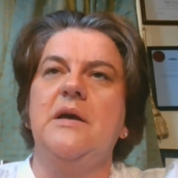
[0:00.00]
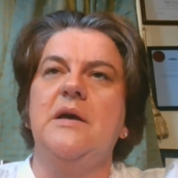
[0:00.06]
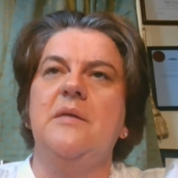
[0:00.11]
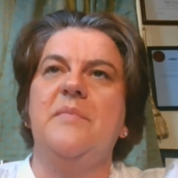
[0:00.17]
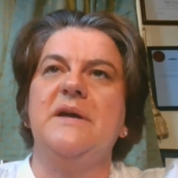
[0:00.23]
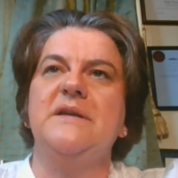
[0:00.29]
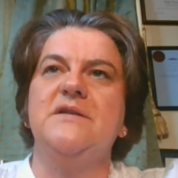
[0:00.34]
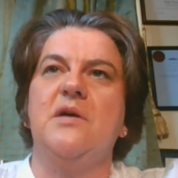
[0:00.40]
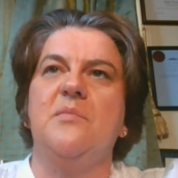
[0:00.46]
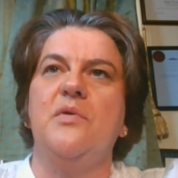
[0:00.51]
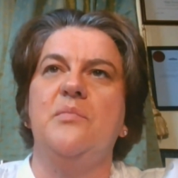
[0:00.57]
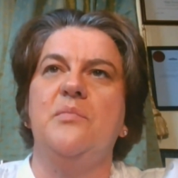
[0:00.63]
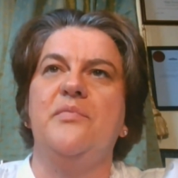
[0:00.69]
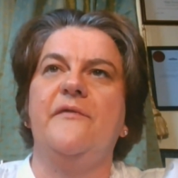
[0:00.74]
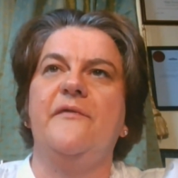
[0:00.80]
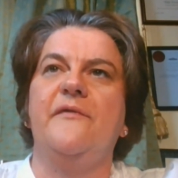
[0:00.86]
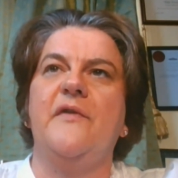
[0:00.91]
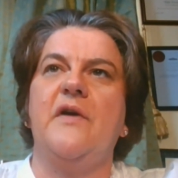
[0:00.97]
by some who
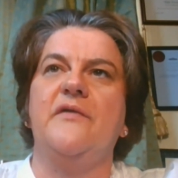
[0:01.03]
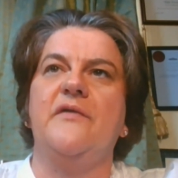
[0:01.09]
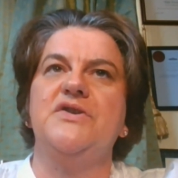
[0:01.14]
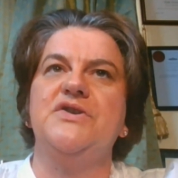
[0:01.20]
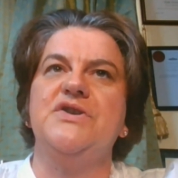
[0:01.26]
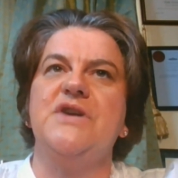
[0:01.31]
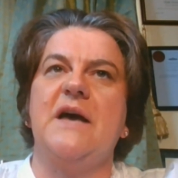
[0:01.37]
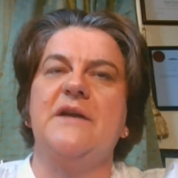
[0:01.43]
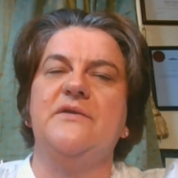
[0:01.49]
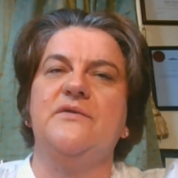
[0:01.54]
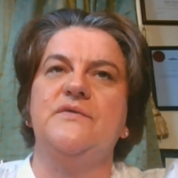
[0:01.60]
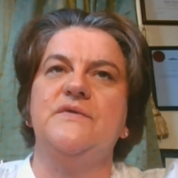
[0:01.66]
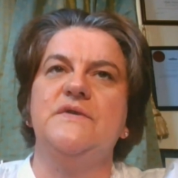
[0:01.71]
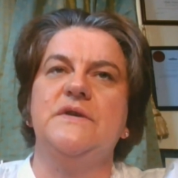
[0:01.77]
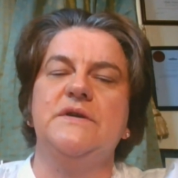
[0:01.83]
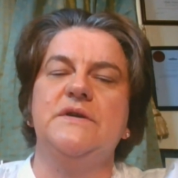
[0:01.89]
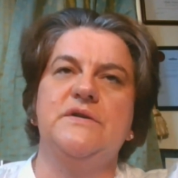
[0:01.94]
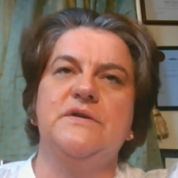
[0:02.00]
prefer the
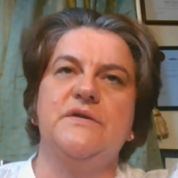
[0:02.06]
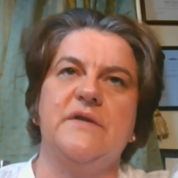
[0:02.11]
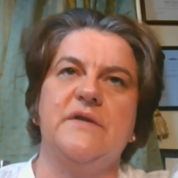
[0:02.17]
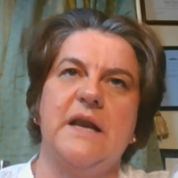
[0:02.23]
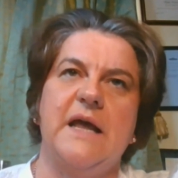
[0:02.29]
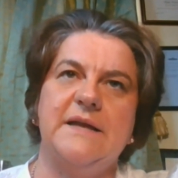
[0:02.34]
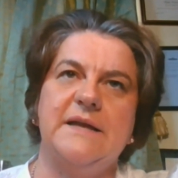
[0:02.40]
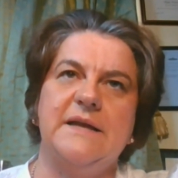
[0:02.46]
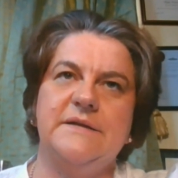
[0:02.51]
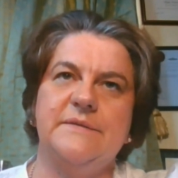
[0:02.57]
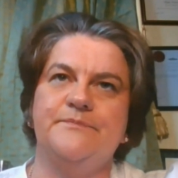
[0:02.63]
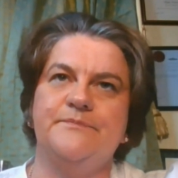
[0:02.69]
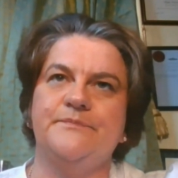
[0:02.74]
shadows to the light.